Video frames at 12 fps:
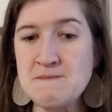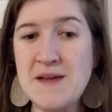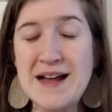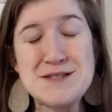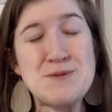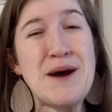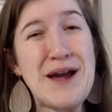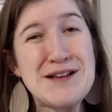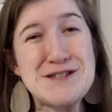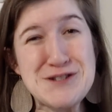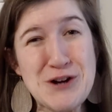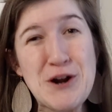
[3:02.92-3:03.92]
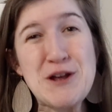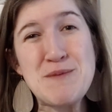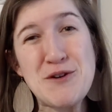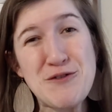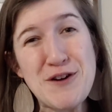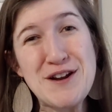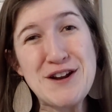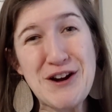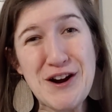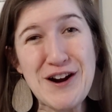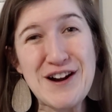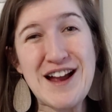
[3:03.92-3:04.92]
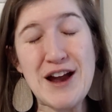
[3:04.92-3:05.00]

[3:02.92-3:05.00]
that's why I started Befriended Heart.